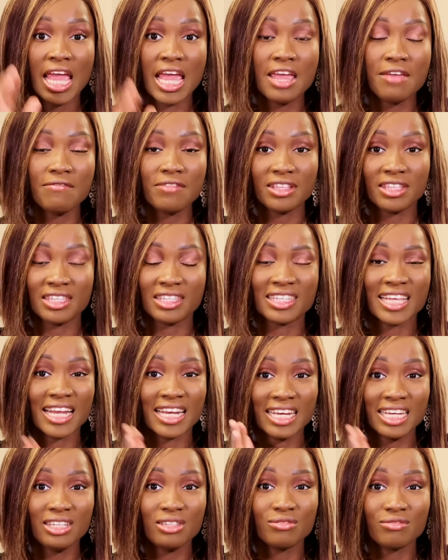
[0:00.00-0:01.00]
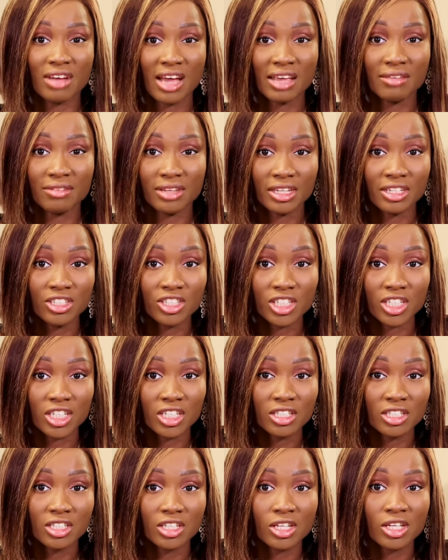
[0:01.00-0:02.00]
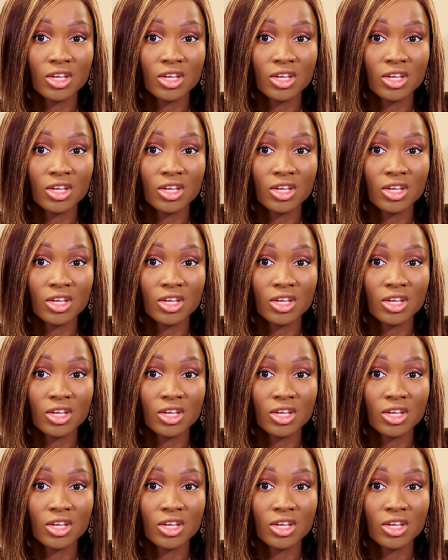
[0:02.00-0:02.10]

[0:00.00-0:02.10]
If it is at least 5 inches